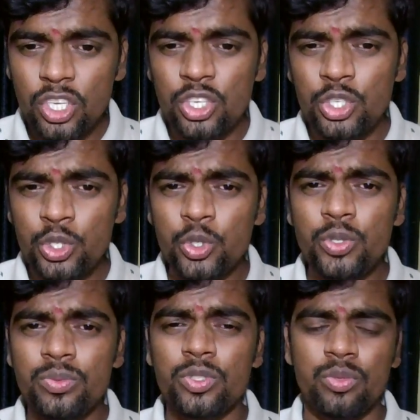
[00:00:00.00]

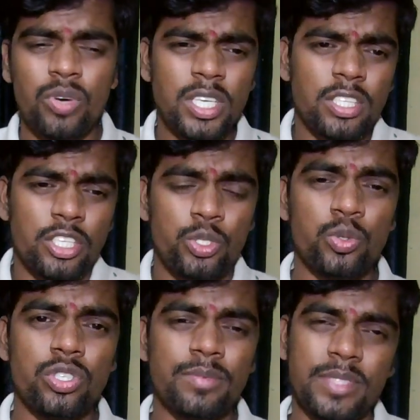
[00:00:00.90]

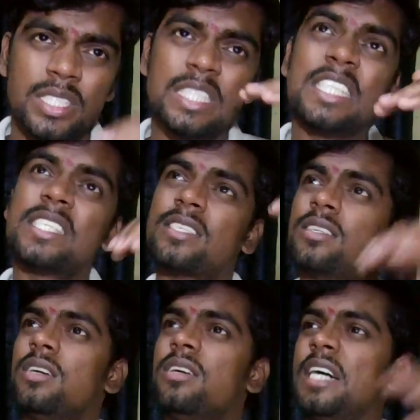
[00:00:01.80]
use of this
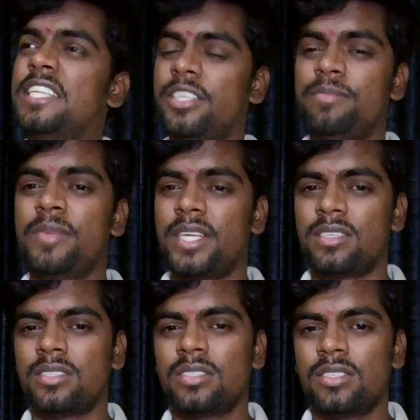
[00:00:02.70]
achievement?